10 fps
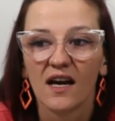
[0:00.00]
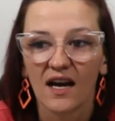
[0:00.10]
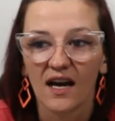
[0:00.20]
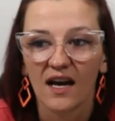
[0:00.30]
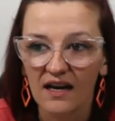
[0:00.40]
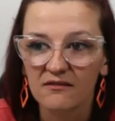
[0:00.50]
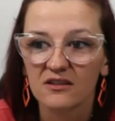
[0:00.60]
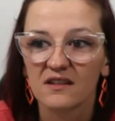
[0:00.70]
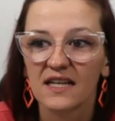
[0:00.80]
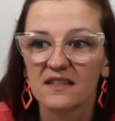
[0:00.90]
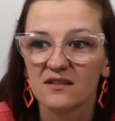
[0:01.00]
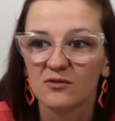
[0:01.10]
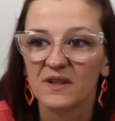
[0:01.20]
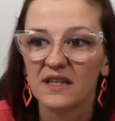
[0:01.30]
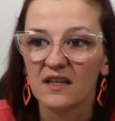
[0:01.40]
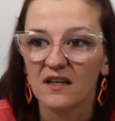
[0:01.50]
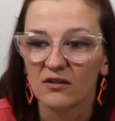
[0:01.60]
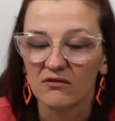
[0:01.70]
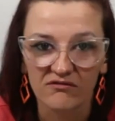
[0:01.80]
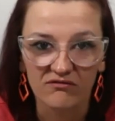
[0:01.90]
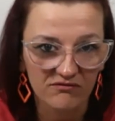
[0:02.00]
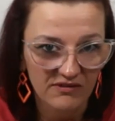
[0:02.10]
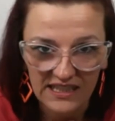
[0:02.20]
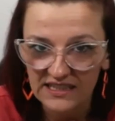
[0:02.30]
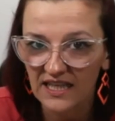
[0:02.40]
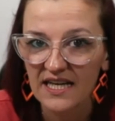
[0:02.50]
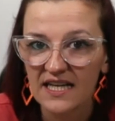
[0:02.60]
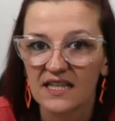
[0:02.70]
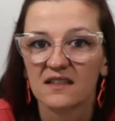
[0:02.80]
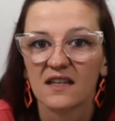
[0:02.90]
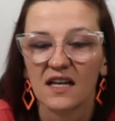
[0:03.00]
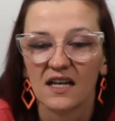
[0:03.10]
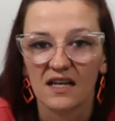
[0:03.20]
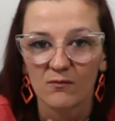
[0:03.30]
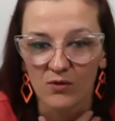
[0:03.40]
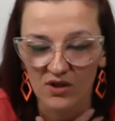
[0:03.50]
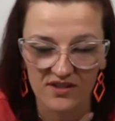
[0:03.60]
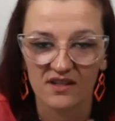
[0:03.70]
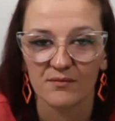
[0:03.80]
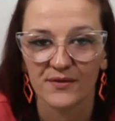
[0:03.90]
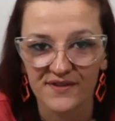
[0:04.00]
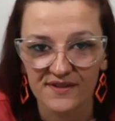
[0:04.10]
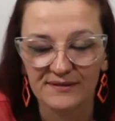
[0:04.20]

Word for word: I would like to be right there and watch it in person.